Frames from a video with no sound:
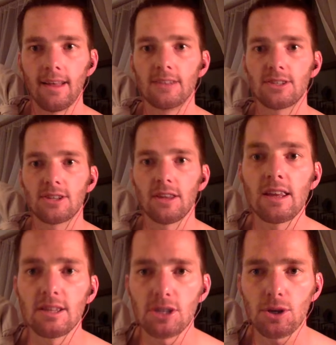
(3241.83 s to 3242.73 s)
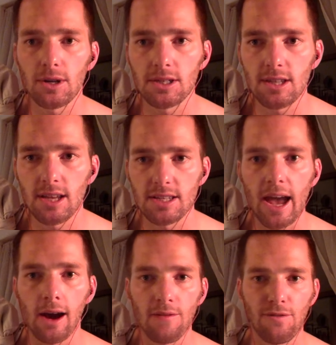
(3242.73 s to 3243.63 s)
So the end of this question says,
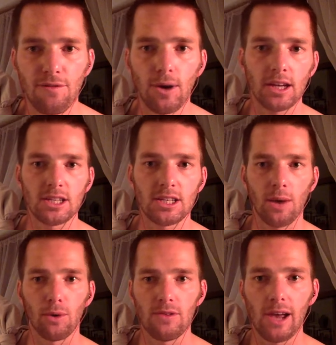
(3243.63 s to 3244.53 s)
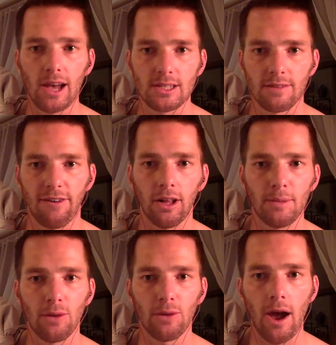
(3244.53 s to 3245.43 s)
now if I could just get one of you guys to follow
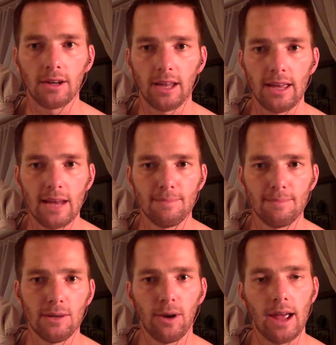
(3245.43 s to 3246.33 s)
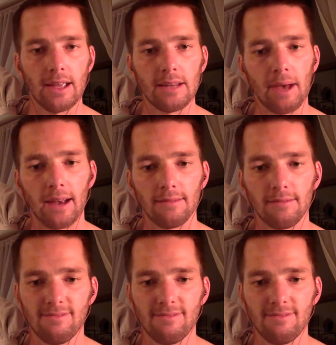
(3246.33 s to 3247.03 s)
me around and hit me when I eat bad.